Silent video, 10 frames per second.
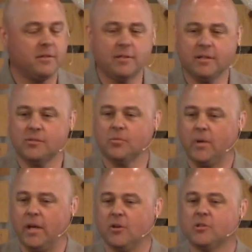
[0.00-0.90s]
Just
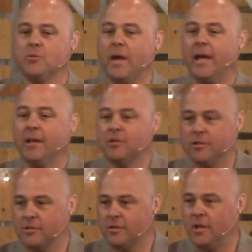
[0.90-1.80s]
wait. You're too
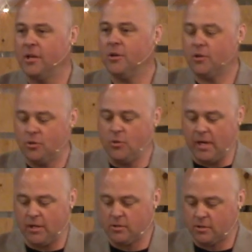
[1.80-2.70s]
anxious. You're too
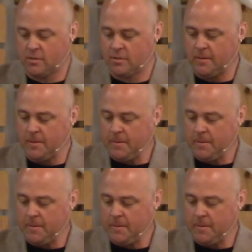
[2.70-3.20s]
anxious.